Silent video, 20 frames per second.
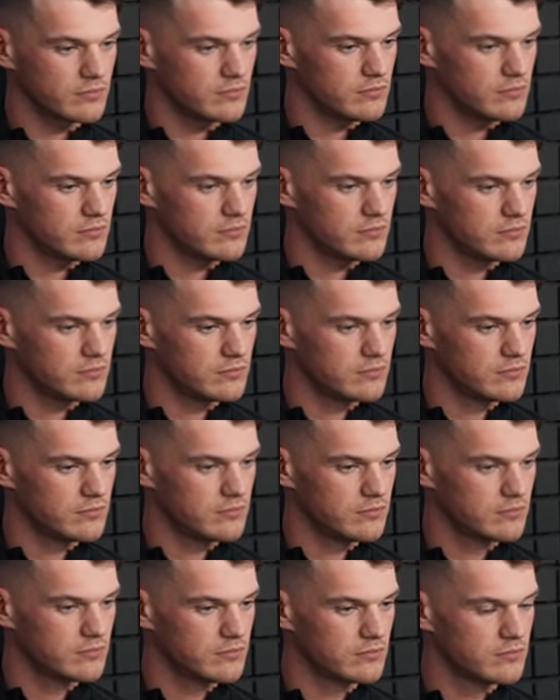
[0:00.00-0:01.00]

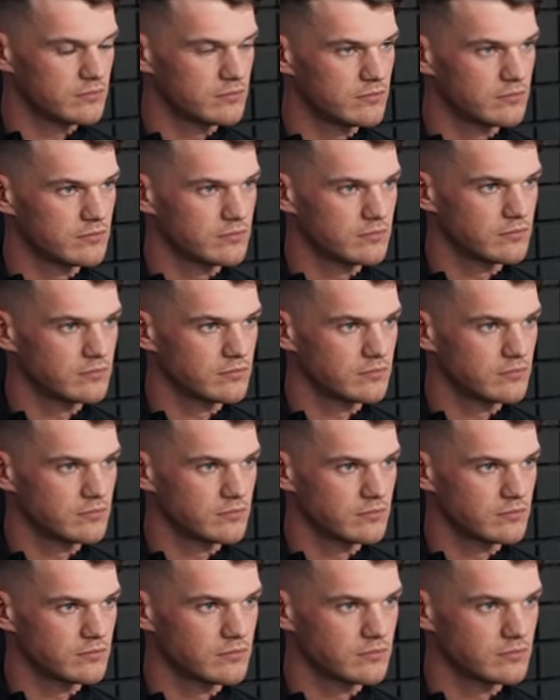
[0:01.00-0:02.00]

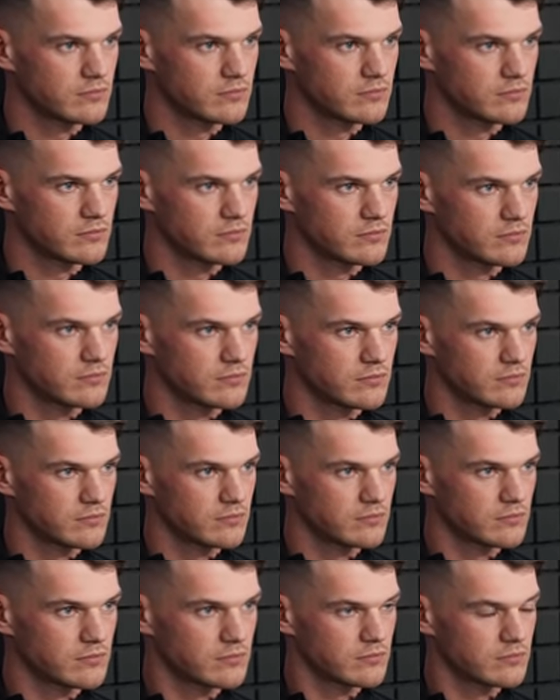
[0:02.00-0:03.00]

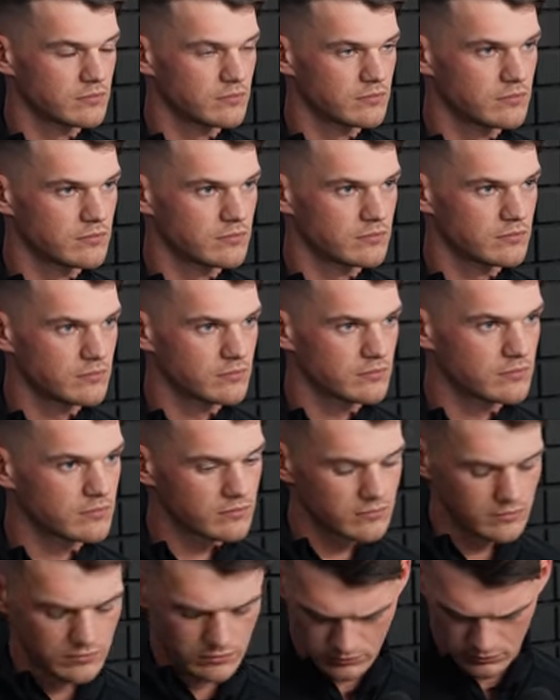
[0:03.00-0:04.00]

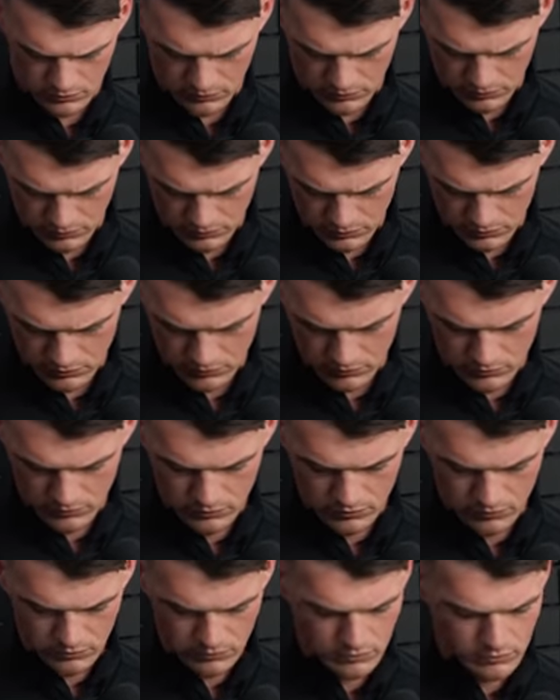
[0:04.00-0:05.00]

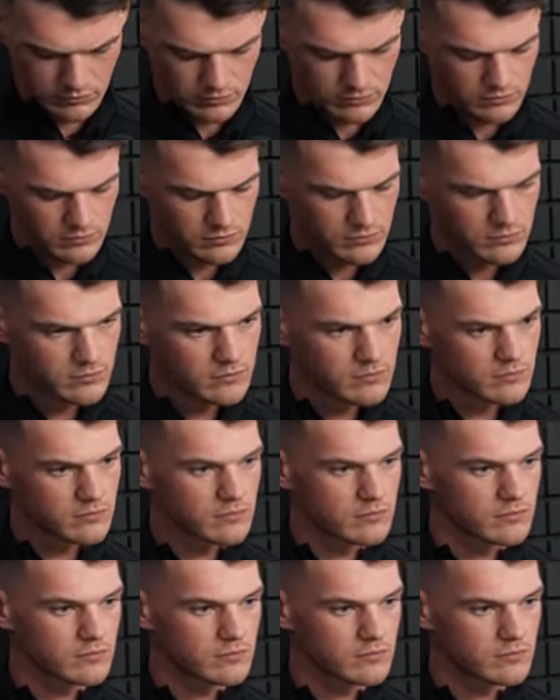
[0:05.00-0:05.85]
The person shown says nothing.